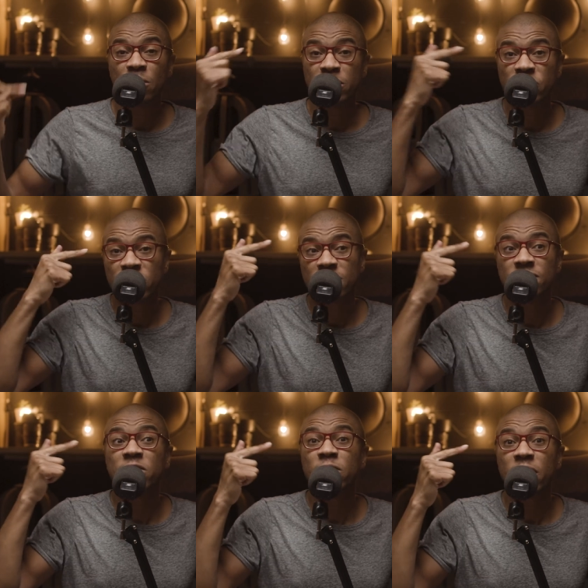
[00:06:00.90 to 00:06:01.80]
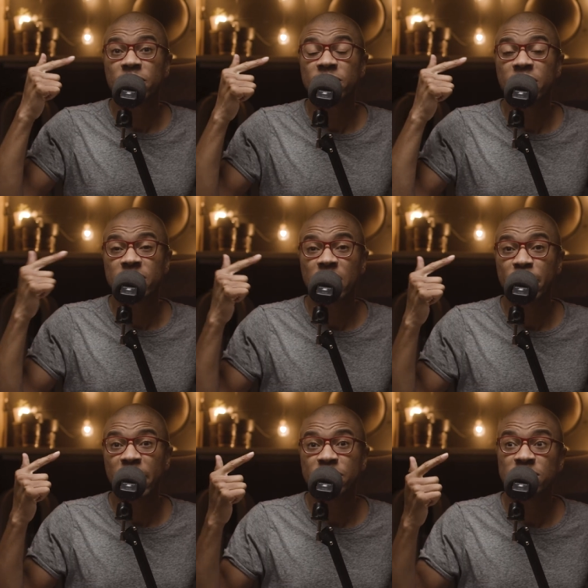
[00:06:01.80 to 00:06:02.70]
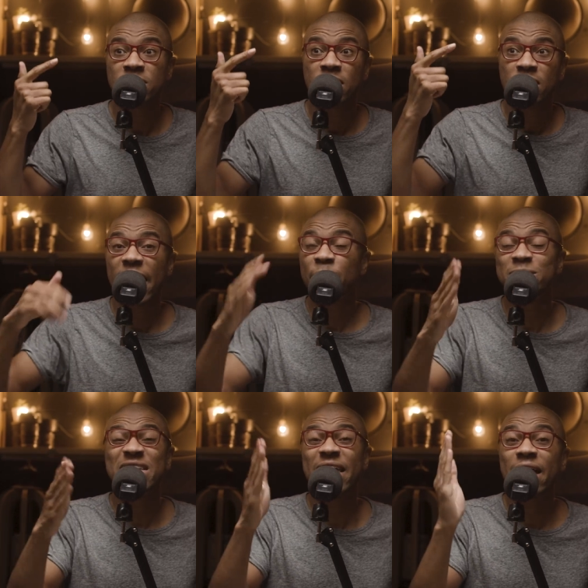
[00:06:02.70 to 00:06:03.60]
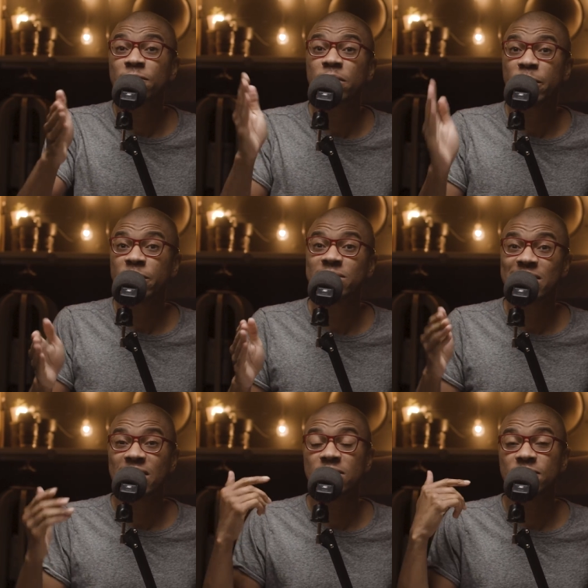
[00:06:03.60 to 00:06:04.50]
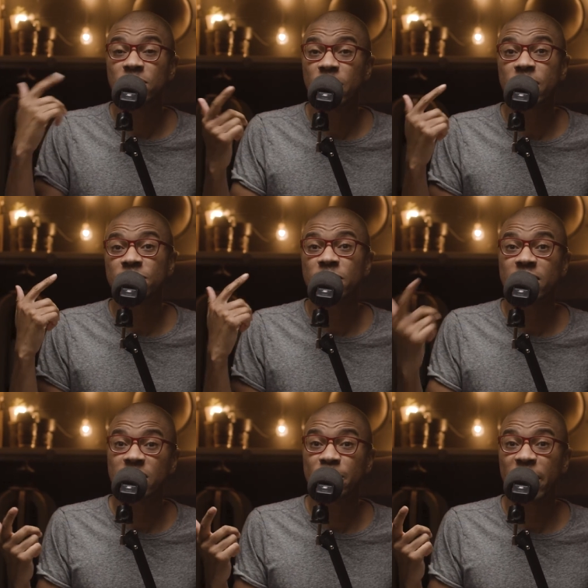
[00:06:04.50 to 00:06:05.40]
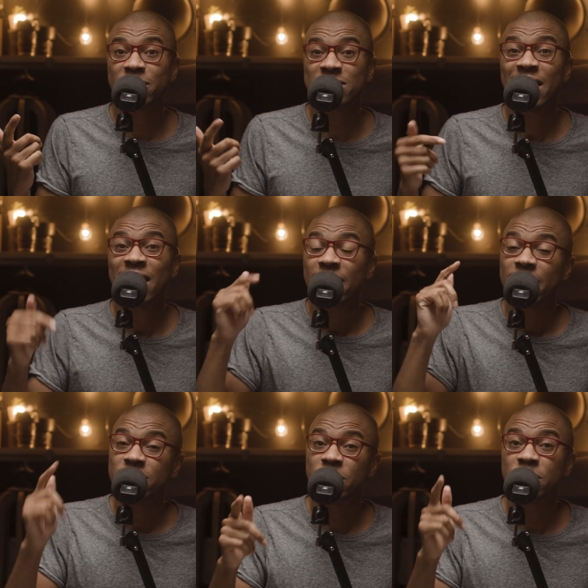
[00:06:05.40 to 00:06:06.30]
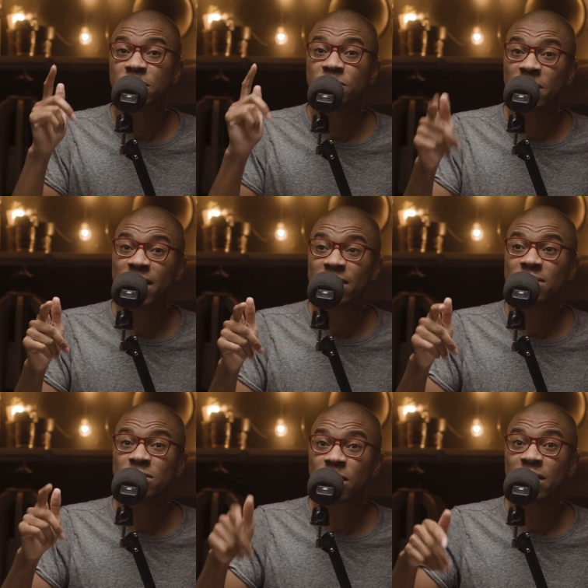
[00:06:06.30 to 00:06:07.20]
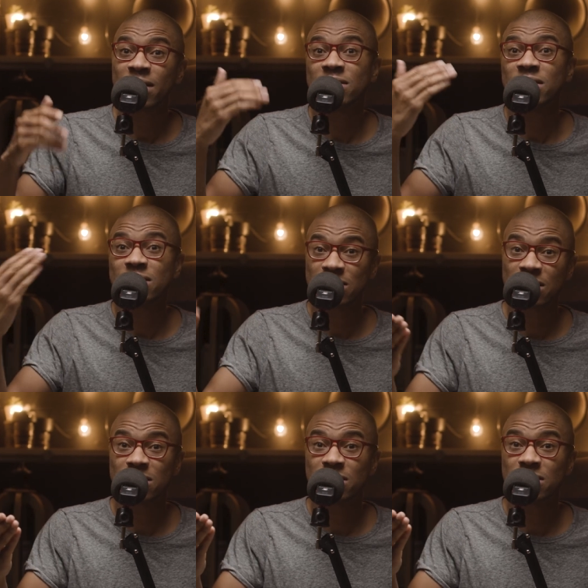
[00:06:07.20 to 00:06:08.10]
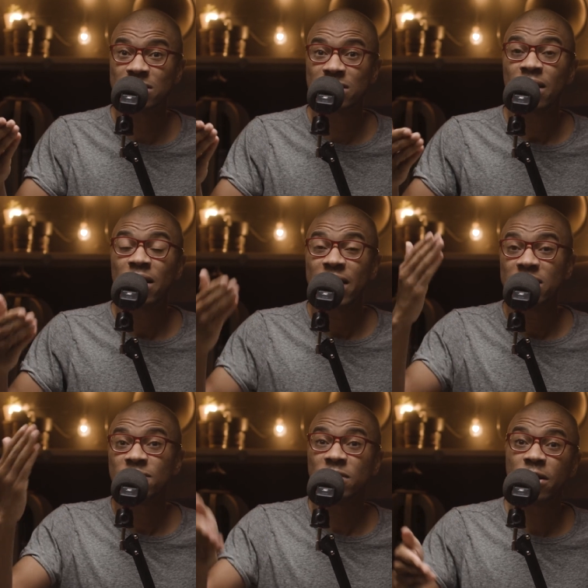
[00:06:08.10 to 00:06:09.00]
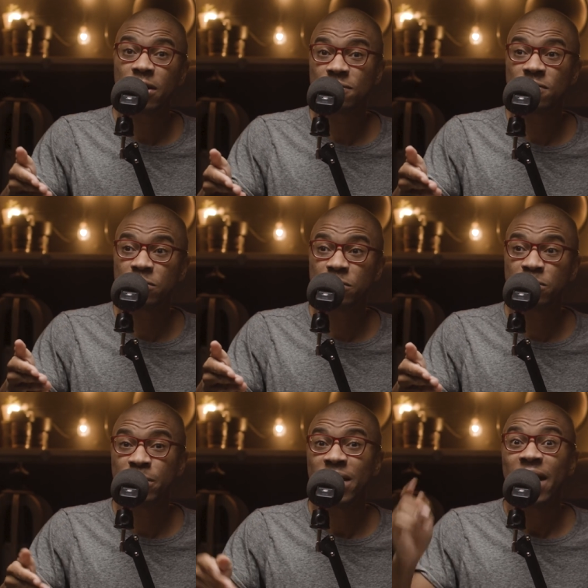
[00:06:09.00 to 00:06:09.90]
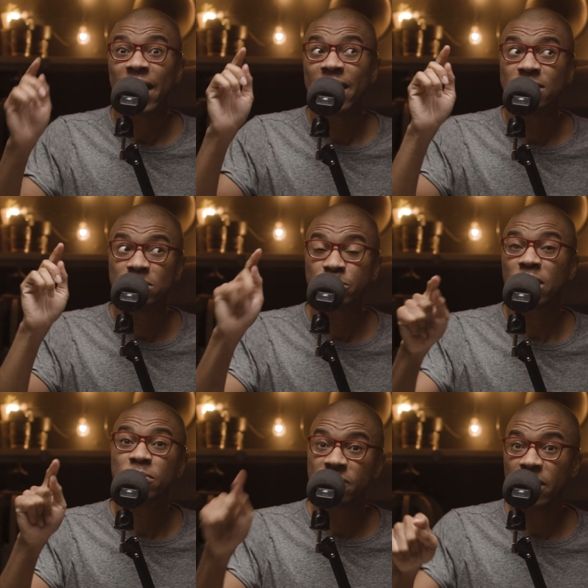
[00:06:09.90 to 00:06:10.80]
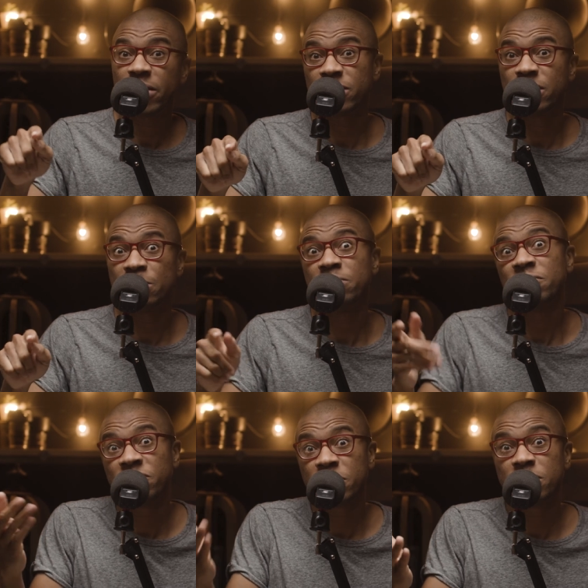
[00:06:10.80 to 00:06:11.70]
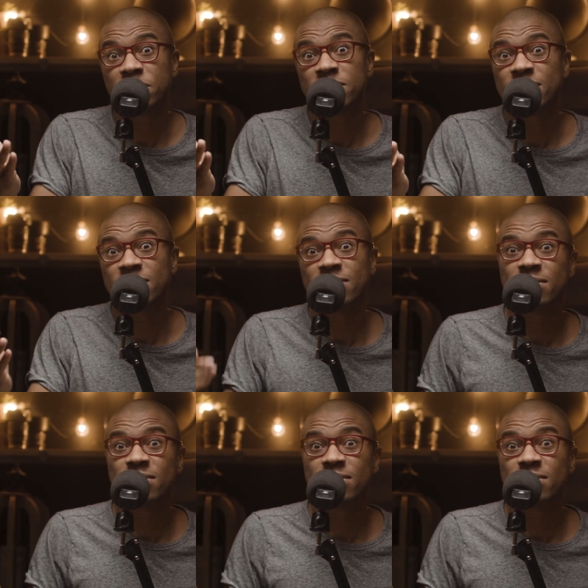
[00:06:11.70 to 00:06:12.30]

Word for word: when you think of videography on Clubhouse, I would say every person that is a videographer on Clubhouse has heard Ryan talk and lead discussions in the videography room and has probably followed him for good reason.